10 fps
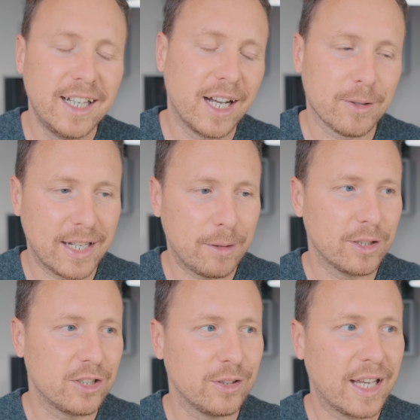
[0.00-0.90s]
I was able
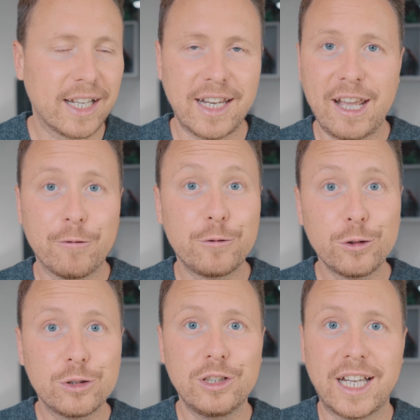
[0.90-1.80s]
to get a
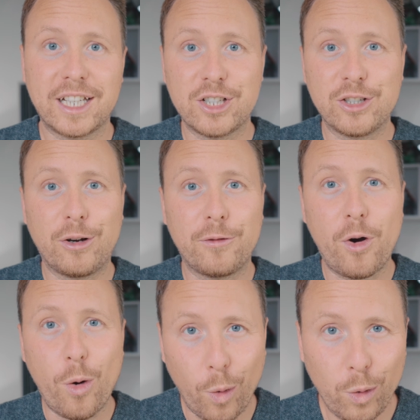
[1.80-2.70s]
full collection of
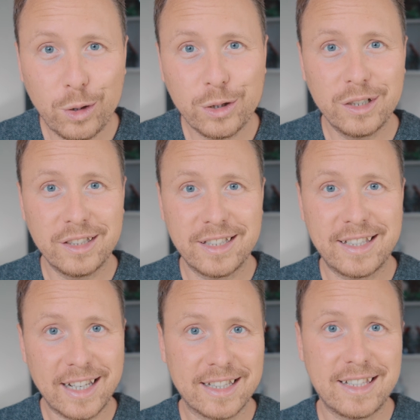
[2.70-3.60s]
all the
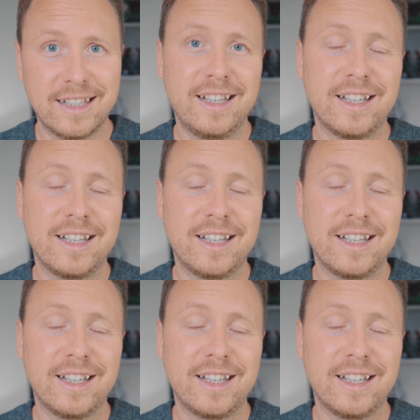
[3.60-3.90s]
sets